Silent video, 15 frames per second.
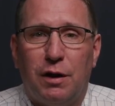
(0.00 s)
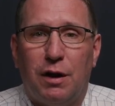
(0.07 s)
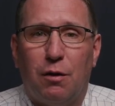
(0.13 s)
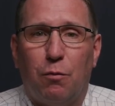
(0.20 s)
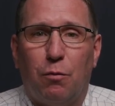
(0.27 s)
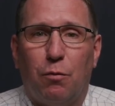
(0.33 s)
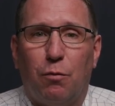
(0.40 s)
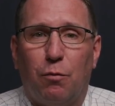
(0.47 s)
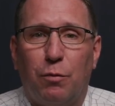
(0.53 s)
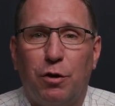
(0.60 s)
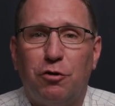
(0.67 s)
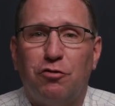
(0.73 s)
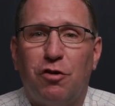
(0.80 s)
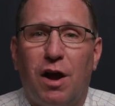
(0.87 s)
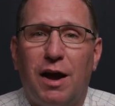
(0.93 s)
Now,
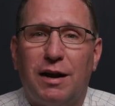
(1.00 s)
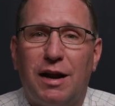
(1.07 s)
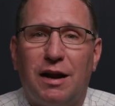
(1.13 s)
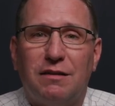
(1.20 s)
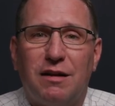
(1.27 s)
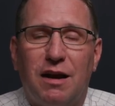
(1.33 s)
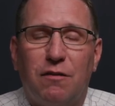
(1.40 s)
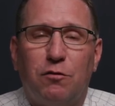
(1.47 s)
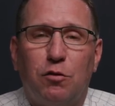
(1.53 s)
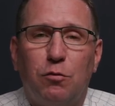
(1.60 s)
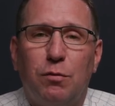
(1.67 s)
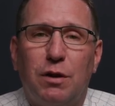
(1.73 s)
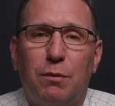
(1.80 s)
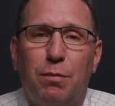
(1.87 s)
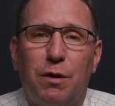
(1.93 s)
we're trying not to have too
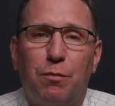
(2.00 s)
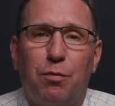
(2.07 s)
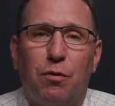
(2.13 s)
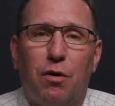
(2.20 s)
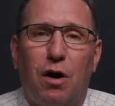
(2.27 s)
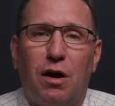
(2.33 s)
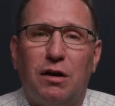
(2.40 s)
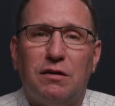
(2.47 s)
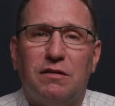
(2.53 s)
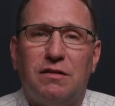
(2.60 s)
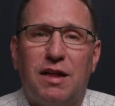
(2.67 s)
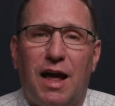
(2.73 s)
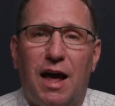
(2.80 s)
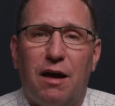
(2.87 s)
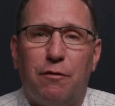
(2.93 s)
many people on
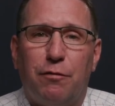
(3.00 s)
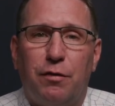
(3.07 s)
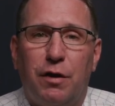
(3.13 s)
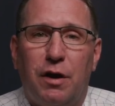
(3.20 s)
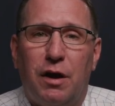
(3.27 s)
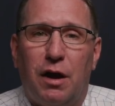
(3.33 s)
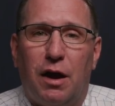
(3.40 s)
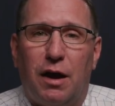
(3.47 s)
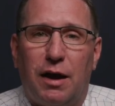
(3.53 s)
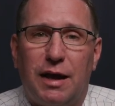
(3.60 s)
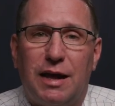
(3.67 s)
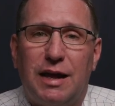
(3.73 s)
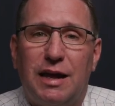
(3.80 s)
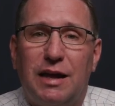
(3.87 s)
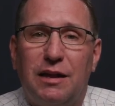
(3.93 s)
staff uh,
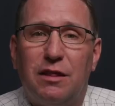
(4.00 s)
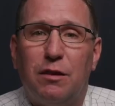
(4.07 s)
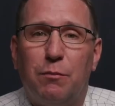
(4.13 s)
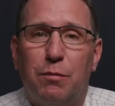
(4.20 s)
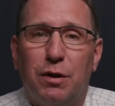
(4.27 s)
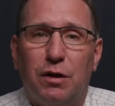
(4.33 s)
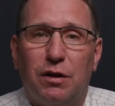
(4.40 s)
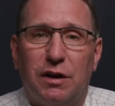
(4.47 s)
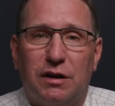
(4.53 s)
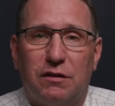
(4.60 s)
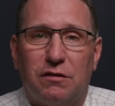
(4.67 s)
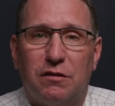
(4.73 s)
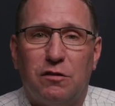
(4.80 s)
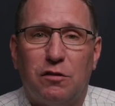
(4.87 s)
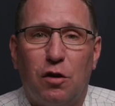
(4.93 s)
in the
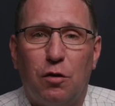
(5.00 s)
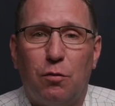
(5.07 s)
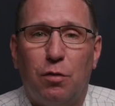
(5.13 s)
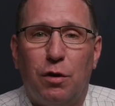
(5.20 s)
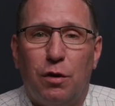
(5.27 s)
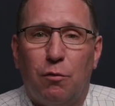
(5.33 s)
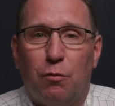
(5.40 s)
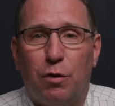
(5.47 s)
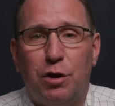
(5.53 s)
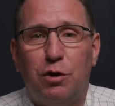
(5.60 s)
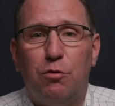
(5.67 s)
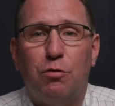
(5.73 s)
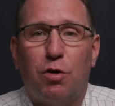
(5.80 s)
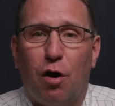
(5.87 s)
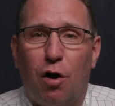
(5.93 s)
buildings. And so when
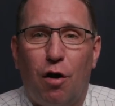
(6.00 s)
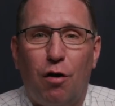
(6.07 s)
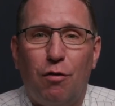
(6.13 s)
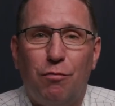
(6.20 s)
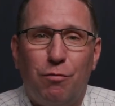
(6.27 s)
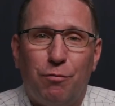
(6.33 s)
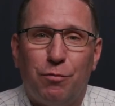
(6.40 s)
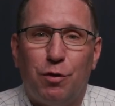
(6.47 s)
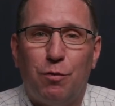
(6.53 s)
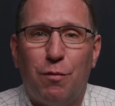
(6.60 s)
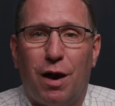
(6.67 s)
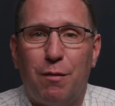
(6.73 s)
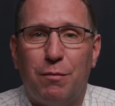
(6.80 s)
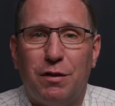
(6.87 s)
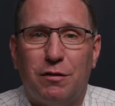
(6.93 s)
you call, you
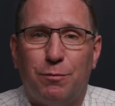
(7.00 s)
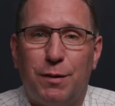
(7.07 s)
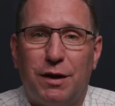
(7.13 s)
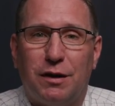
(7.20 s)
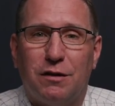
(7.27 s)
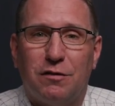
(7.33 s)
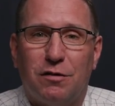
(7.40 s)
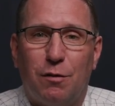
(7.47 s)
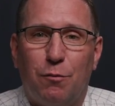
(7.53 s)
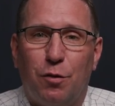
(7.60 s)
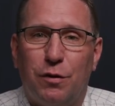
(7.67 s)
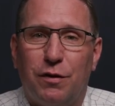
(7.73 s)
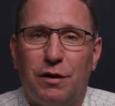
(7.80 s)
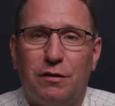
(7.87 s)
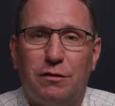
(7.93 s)
might be speaking to
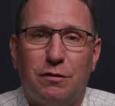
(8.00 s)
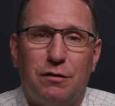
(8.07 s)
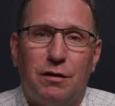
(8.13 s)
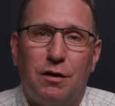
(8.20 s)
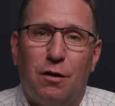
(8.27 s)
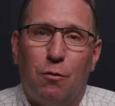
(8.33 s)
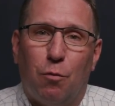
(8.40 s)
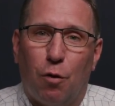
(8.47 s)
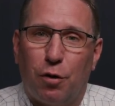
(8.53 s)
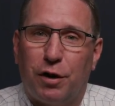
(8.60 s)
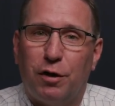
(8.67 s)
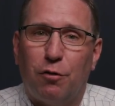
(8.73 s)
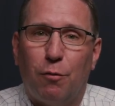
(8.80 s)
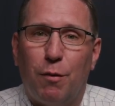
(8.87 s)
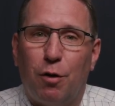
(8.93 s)
someone that's
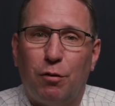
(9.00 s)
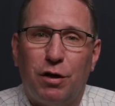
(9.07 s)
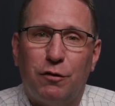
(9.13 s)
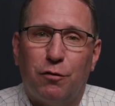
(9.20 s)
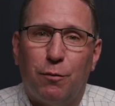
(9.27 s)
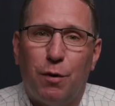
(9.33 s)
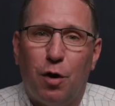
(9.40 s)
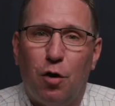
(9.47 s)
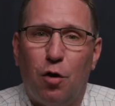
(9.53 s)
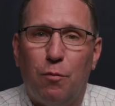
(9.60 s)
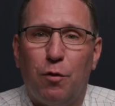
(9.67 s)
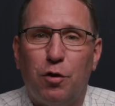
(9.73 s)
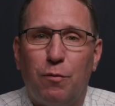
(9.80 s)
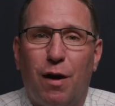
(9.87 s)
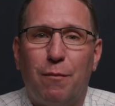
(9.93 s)
working remotely from home,
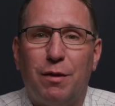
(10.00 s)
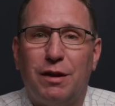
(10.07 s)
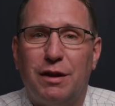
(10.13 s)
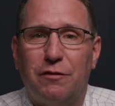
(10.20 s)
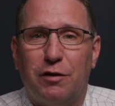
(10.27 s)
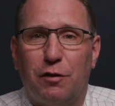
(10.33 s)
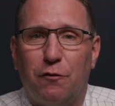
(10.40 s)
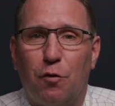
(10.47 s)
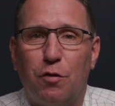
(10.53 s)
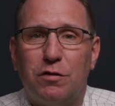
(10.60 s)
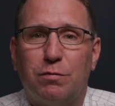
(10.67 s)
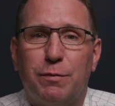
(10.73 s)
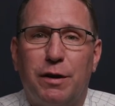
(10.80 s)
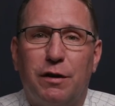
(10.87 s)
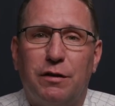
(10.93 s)
or you might be leaving a
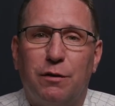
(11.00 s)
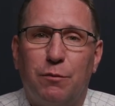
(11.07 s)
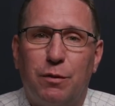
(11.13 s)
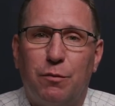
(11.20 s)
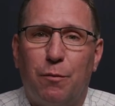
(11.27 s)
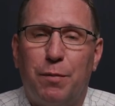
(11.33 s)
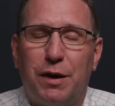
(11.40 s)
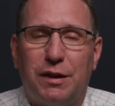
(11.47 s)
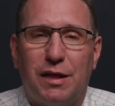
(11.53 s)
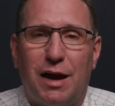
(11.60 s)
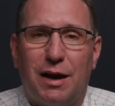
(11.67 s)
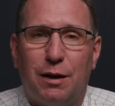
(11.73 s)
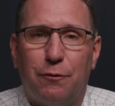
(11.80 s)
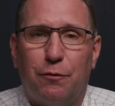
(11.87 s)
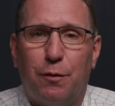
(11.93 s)
voicemail and then we will pick
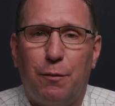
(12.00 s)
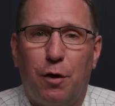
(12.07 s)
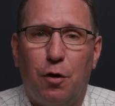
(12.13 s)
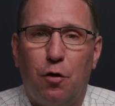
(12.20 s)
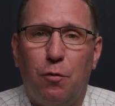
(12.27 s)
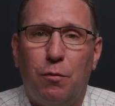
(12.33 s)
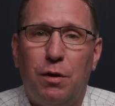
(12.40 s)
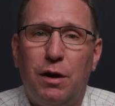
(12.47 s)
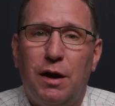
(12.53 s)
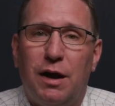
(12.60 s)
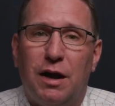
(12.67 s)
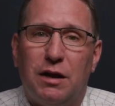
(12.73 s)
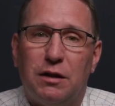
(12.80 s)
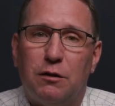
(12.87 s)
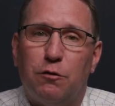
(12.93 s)
that up from home
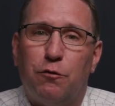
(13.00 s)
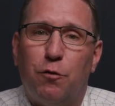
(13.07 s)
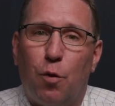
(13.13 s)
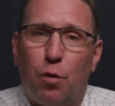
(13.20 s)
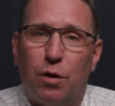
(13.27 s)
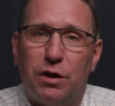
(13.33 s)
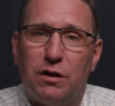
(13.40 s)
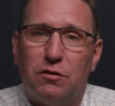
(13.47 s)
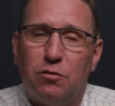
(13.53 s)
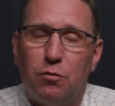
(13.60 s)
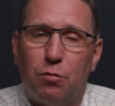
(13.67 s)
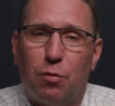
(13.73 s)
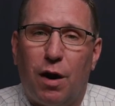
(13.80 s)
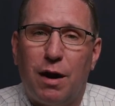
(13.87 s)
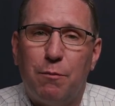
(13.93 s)
and then forward it to
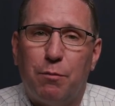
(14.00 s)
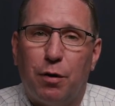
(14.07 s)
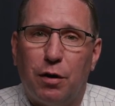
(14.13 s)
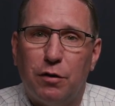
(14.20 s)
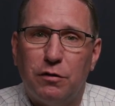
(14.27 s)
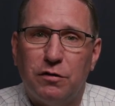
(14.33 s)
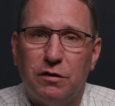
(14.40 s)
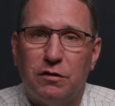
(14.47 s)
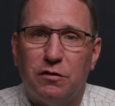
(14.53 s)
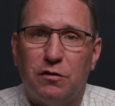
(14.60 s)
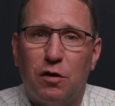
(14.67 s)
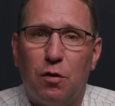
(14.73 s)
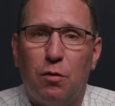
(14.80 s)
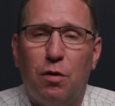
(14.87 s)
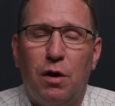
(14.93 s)
the right person.
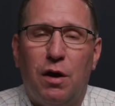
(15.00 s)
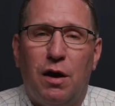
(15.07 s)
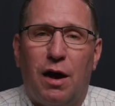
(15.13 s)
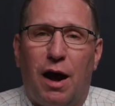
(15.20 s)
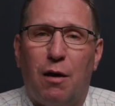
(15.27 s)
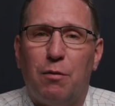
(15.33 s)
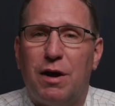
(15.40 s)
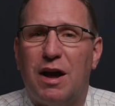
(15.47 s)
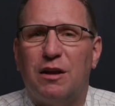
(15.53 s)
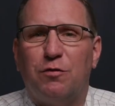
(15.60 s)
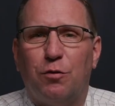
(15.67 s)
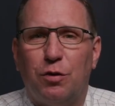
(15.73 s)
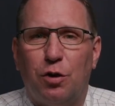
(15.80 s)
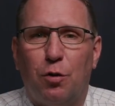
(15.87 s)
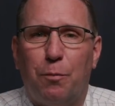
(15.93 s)
So I would ask
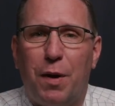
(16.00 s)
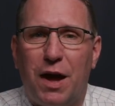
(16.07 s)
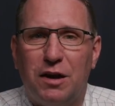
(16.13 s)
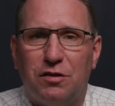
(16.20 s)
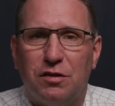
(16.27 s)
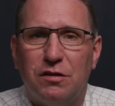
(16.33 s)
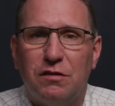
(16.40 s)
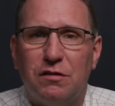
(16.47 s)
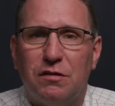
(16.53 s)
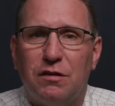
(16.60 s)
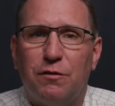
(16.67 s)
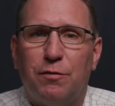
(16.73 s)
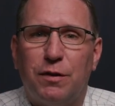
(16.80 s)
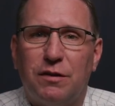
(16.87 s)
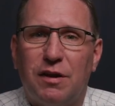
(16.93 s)
for a little patience.
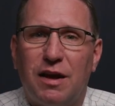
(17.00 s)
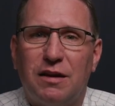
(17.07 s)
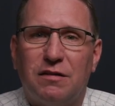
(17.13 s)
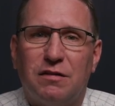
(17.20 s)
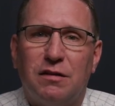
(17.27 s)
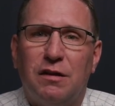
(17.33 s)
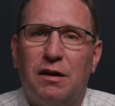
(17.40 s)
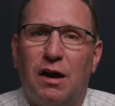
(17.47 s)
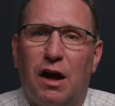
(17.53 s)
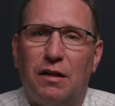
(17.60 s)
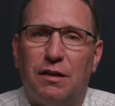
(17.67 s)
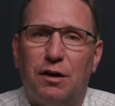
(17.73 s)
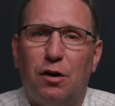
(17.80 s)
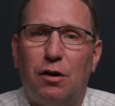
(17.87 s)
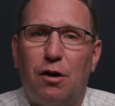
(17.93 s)
If it takes a
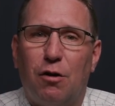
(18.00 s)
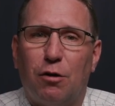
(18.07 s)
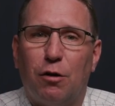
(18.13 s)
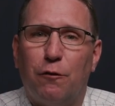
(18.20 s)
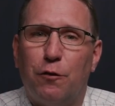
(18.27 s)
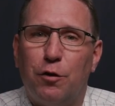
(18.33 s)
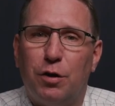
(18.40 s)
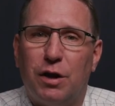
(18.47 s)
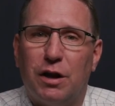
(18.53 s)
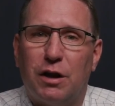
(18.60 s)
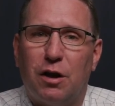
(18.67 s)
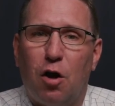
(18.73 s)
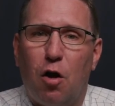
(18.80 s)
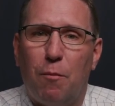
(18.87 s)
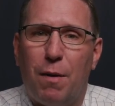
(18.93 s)
little longer for you to get a
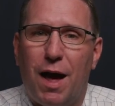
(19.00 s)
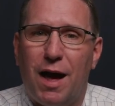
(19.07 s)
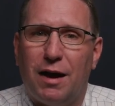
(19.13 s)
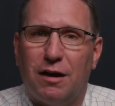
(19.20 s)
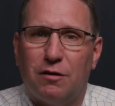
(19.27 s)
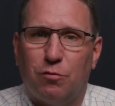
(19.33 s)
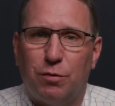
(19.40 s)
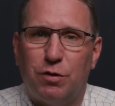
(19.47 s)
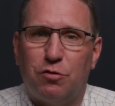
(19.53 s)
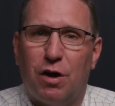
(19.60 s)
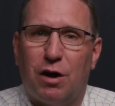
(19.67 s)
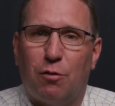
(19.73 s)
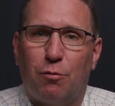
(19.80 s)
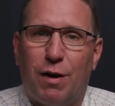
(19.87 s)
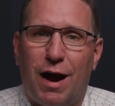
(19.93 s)
call back as we try
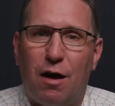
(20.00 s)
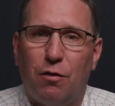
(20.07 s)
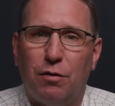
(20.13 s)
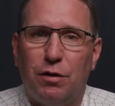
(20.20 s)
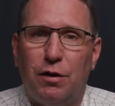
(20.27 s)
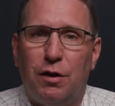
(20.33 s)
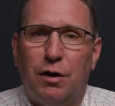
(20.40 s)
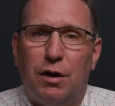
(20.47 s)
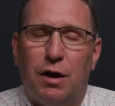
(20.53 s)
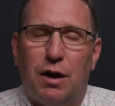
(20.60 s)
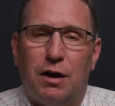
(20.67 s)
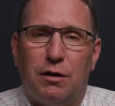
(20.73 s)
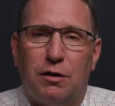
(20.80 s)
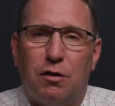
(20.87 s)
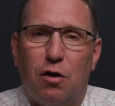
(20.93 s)
to route
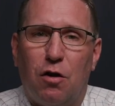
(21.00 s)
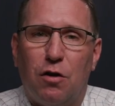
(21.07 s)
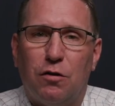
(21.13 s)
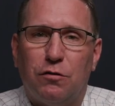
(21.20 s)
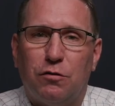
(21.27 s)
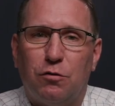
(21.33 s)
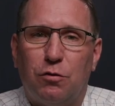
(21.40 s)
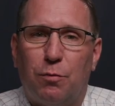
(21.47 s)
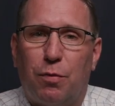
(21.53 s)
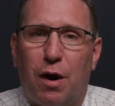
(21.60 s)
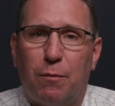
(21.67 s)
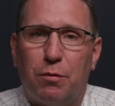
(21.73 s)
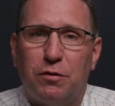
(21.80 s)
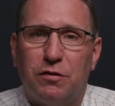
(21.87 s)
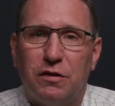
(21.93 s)
uh, calls through the
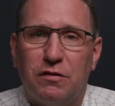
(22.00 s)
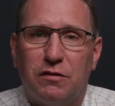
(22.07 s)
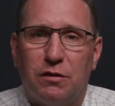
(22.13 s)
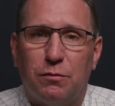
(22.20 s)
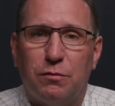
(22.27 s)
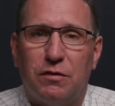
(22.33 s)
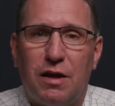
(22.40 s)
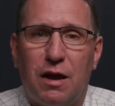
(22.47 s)
proper systems.